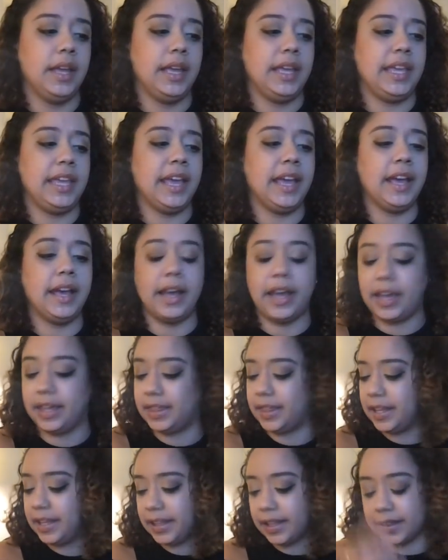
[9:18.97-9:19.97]
Yeah, I
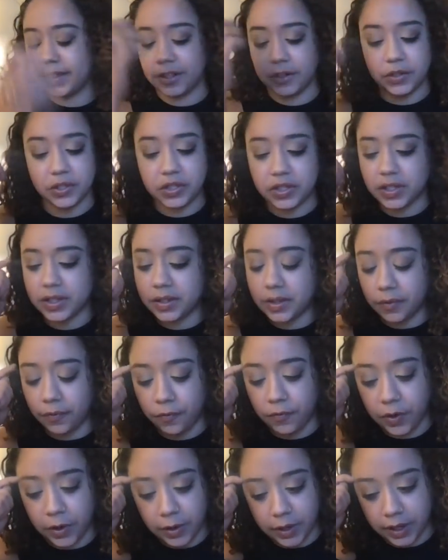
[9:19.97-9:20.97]
think that there's just a
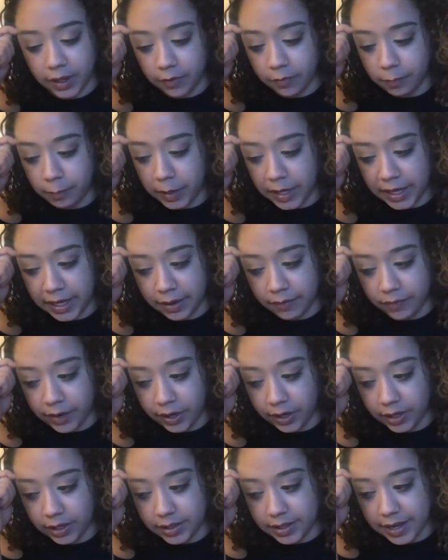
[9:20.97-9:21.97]
feeling of being
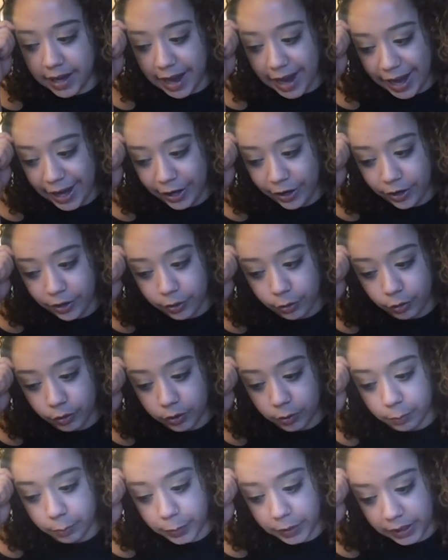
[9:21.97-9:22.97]
very tired or
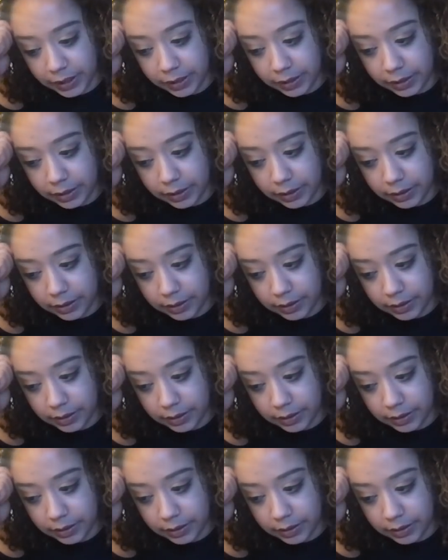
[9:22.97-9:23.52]
depleted.